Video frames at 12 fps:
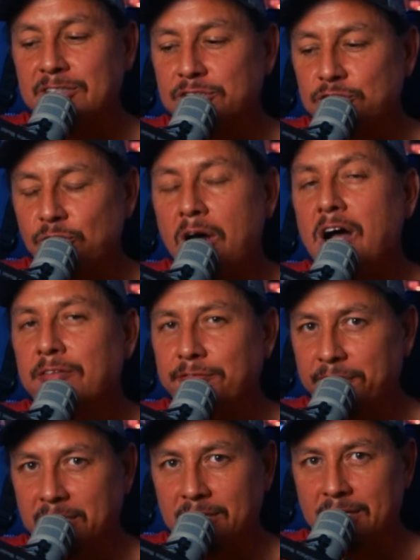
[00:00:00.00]
a strong
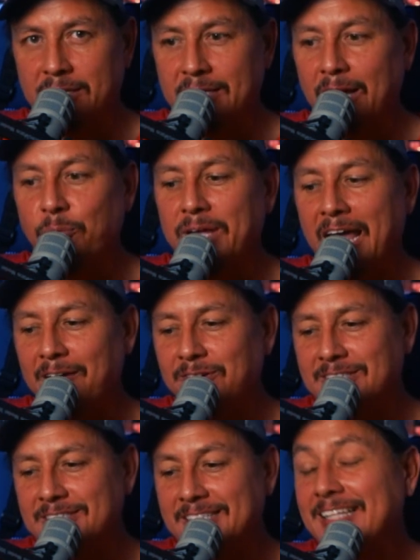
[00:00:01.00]
feeling that we
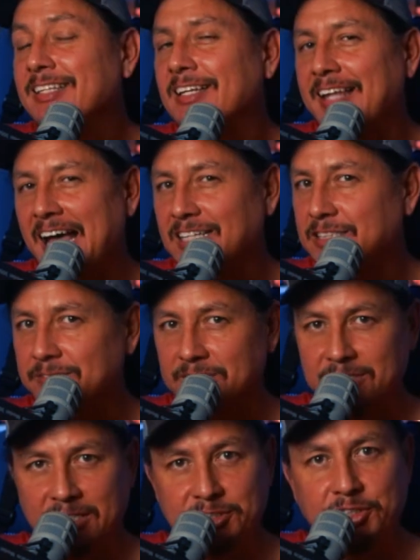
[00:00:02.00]
haven't seen the last of
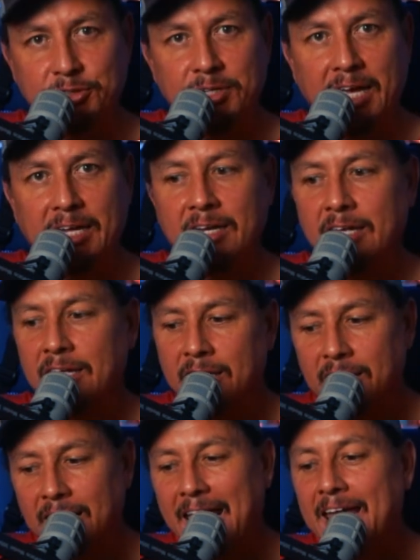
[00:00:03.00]
this issue yet,
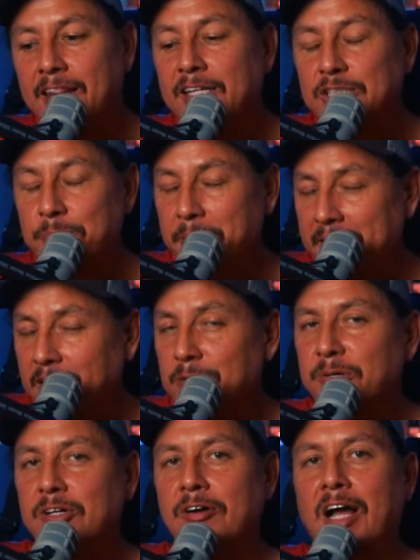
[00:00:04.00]
and this may
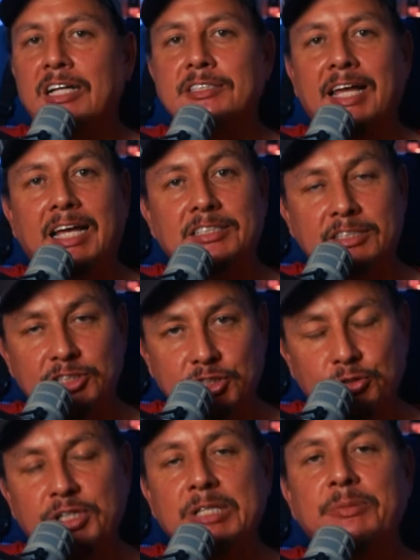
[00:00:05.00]
come across as
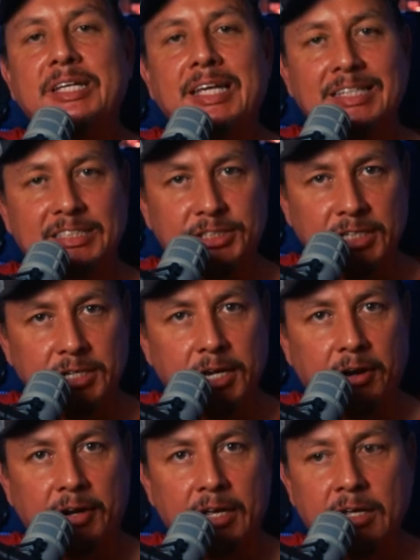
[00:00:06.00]
extremely
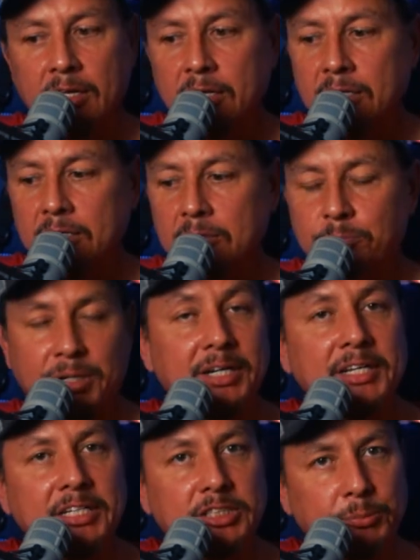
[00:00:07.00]
incendiary, but it
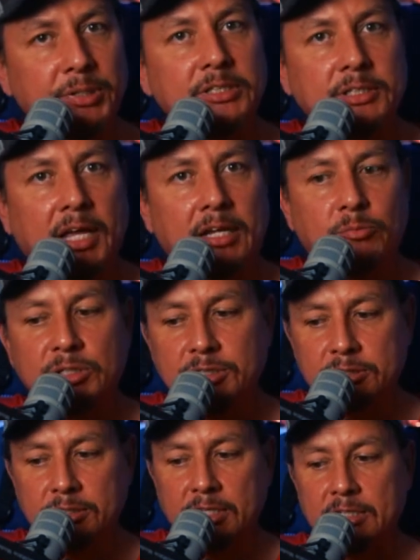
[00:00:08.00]
needs to be said, which
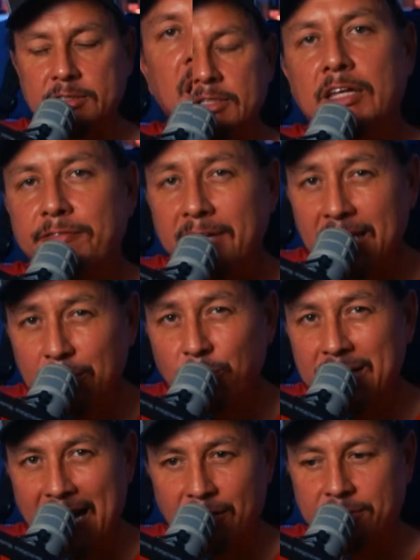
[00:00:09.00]
is this. If
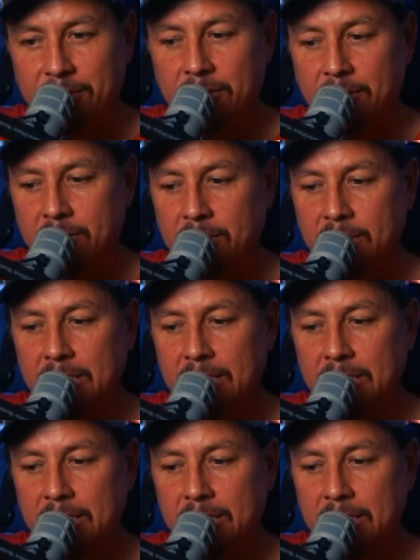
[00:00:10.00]
anyone out there